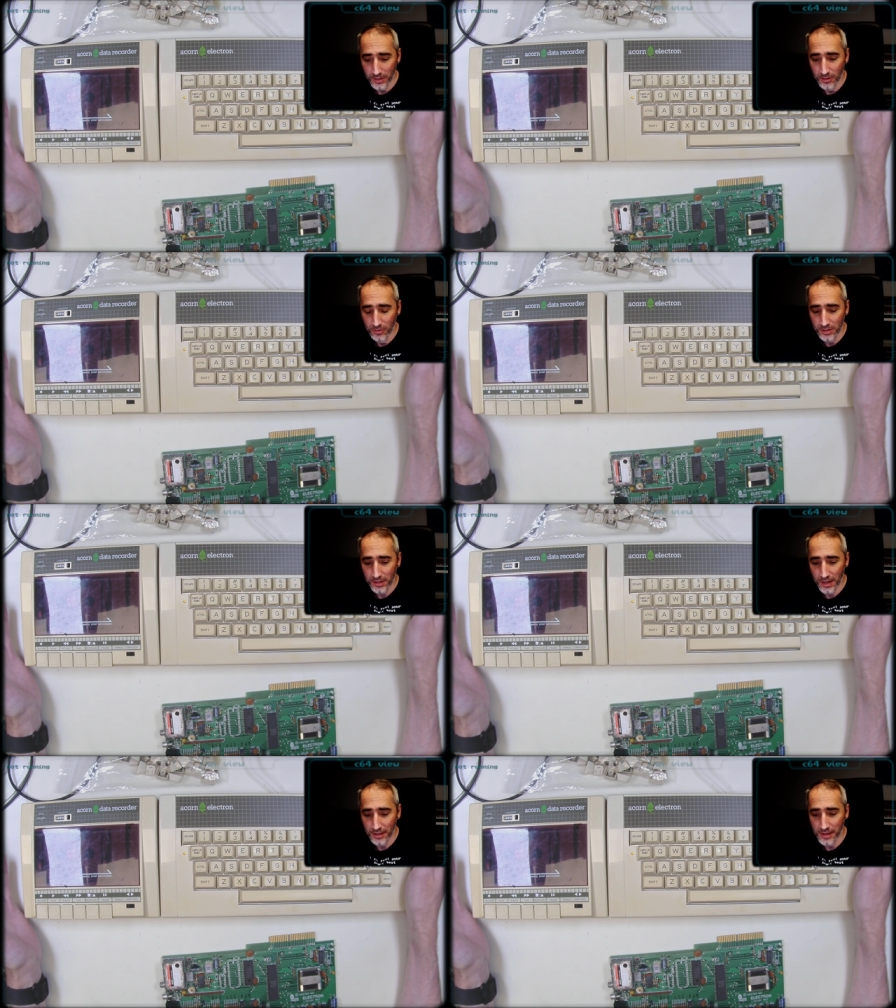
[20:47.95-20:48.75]
it looks
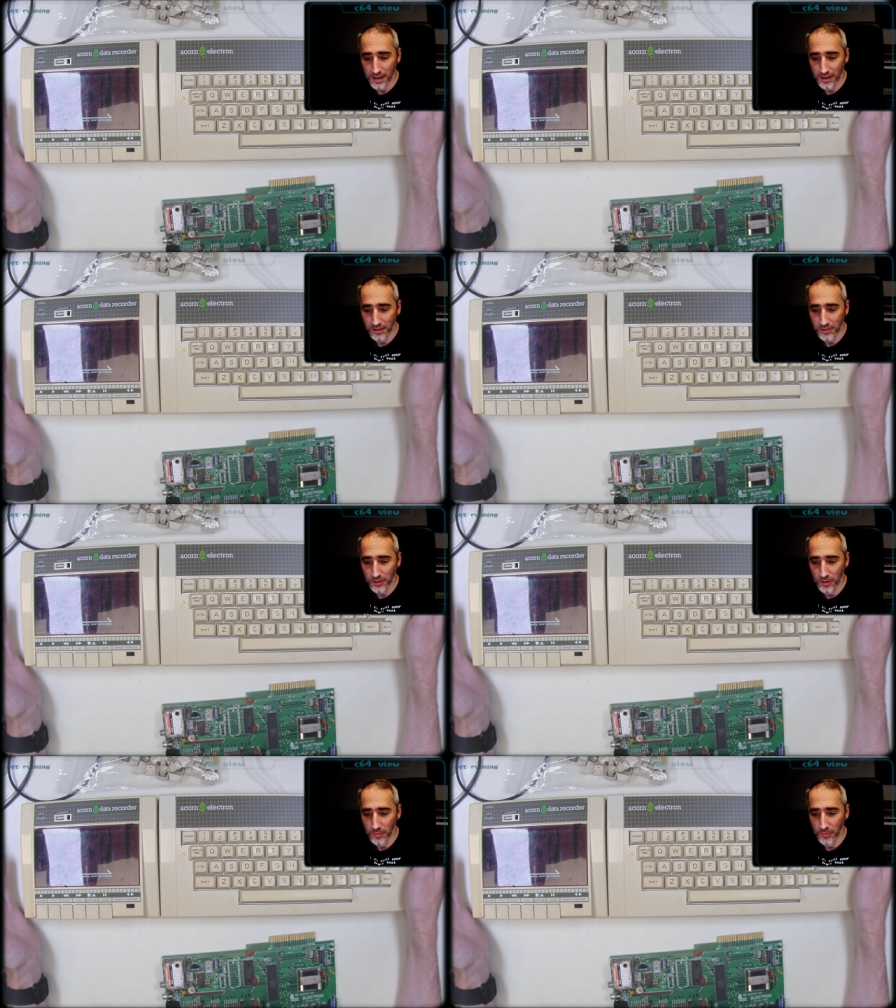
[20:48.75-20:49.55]
like there are
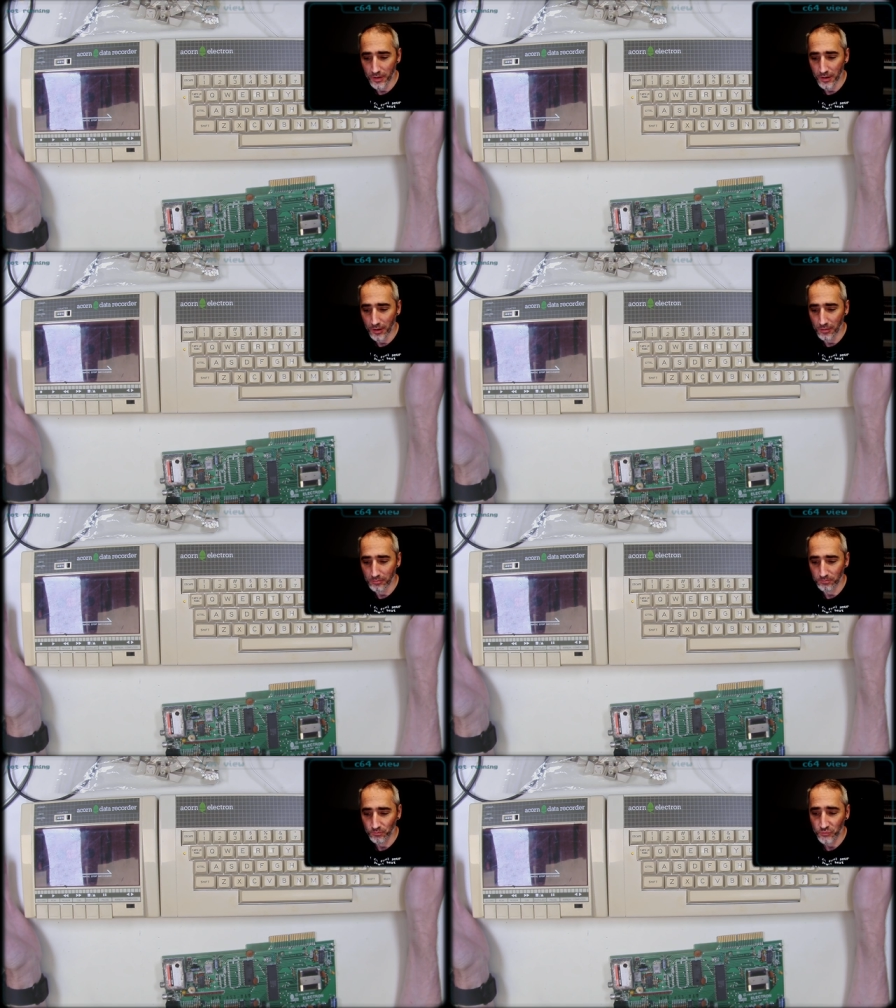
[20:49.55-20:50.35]
some
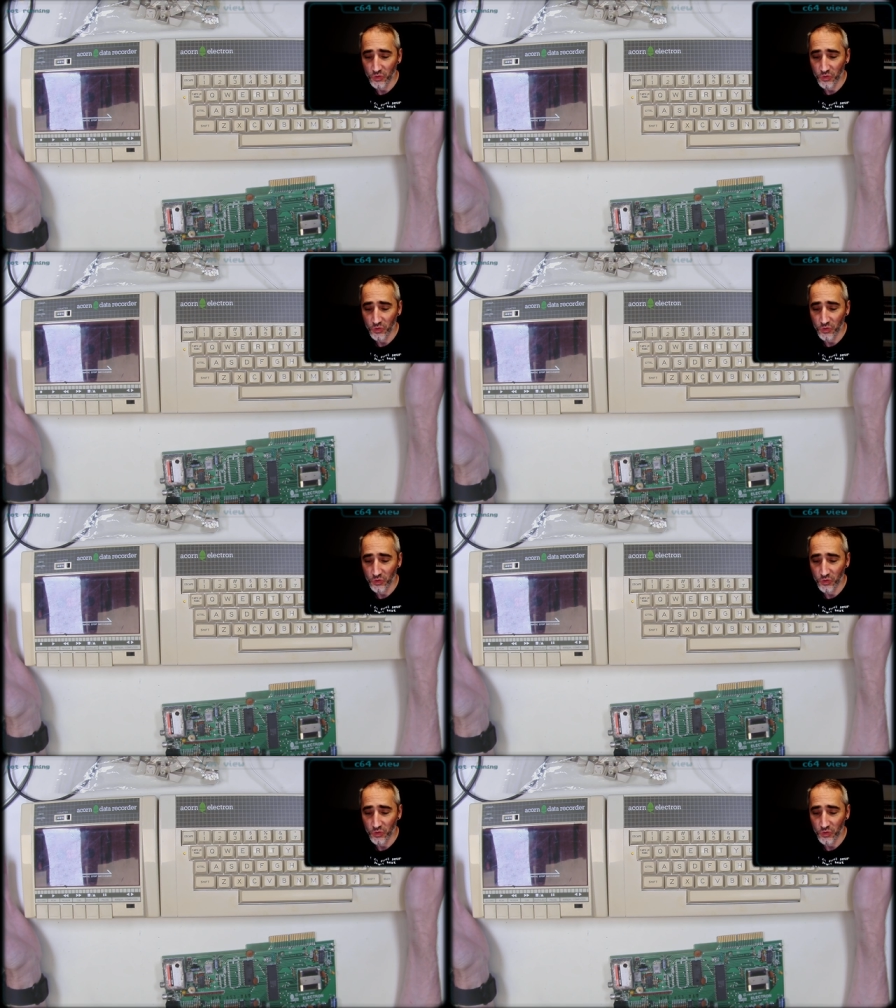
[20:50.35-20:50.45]
um,